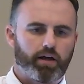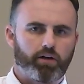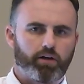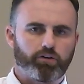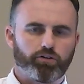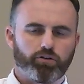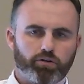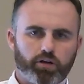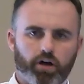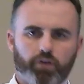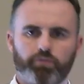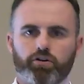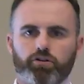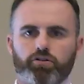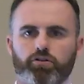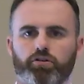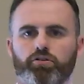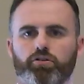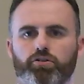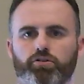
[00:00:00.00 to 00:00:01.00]
You love
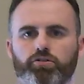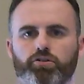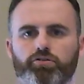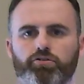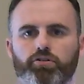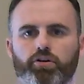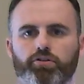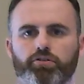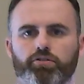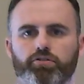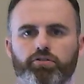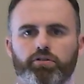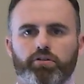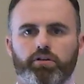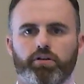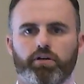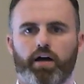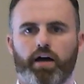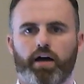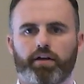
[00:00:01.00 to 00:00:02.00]
your sons,
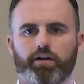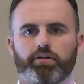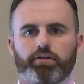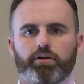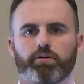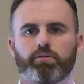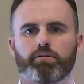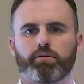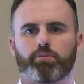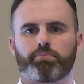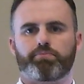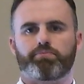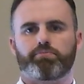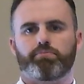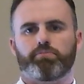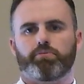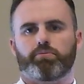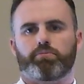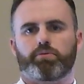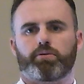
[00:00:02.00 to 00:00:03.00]
and I think the
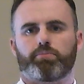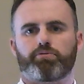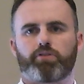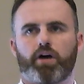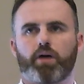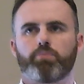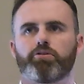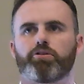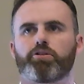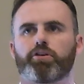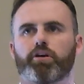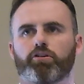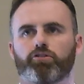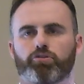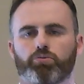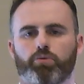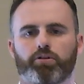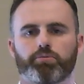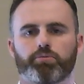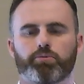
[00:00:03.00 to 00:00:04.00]
primary thing is you
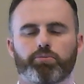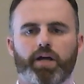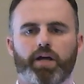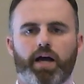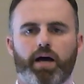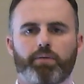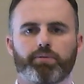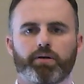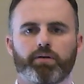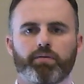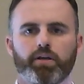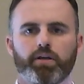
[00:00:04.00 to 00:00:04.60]
want them to be happy.